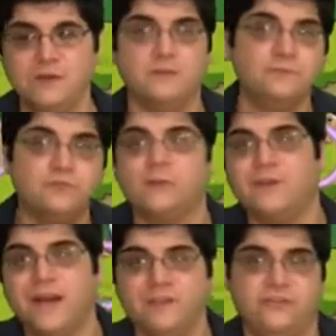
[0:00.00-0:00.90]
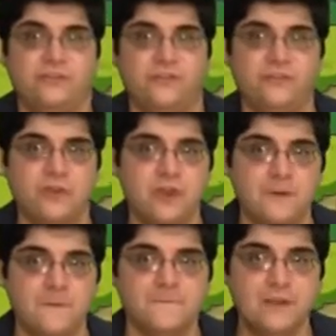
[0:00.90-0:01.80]
well, Scribblenauts isn't for
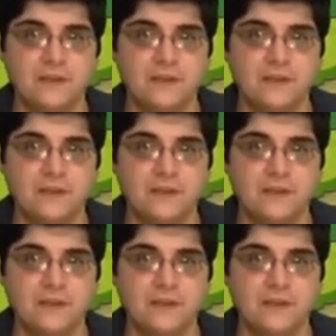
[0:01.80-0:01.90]
you.